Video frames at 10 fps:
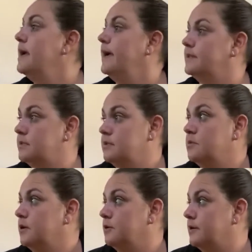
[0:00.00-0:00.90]
And since
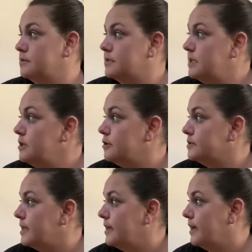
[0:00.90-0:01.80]
we are
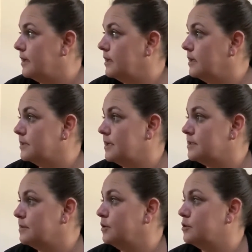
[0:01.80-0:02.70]
downstairs and
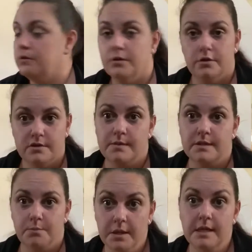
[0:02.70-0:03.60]
accessible to the Christmas
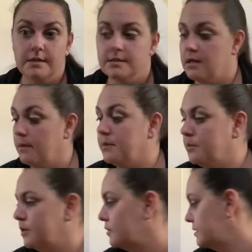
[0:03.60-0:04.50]
bins, I'm gonna
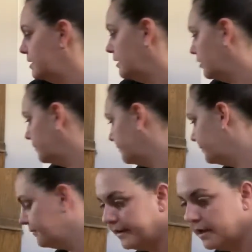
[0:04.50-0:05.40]
put those in
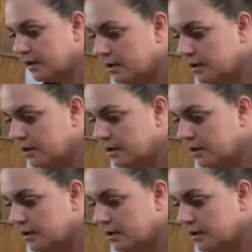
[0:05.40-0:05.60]
there.